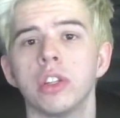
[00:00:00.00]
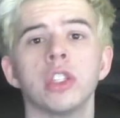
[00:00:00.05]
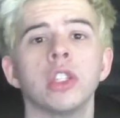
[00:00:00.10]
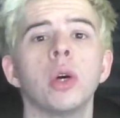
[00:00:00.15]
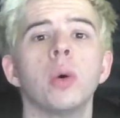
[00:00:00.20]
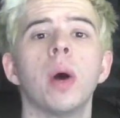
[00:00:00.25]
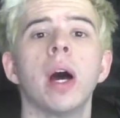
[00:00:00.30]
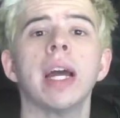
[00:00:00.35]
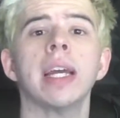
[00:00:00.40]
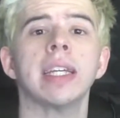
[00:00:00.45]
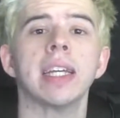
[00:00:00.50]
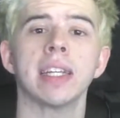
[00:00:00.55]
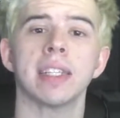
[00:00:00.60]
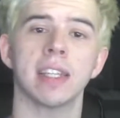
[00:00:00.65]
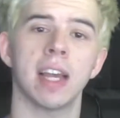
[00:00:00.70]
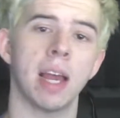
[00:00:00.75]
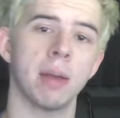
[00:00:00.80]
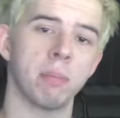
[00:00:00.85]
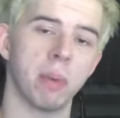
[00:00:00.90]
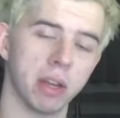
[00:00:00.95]
so I
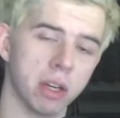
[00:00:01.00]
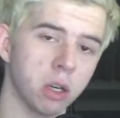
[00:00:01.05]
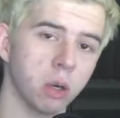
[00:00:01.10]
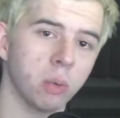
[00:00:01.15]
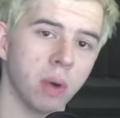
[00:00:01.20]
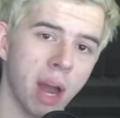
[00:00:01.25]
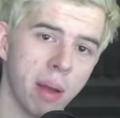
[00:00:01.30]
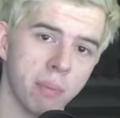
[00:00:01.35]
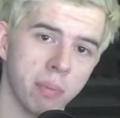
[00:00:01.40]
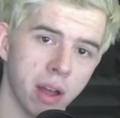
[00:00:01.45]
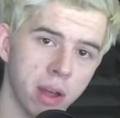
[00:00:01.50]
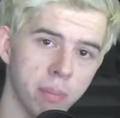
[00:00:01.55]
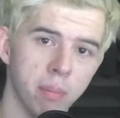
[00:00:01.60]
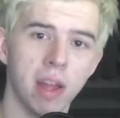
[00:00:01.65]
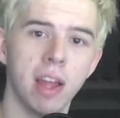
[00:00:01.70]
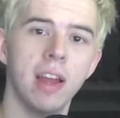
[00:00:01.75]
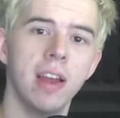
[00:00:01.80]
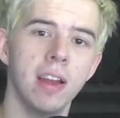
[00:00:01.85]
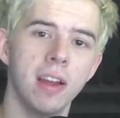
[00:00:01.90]
guess I better wrap up.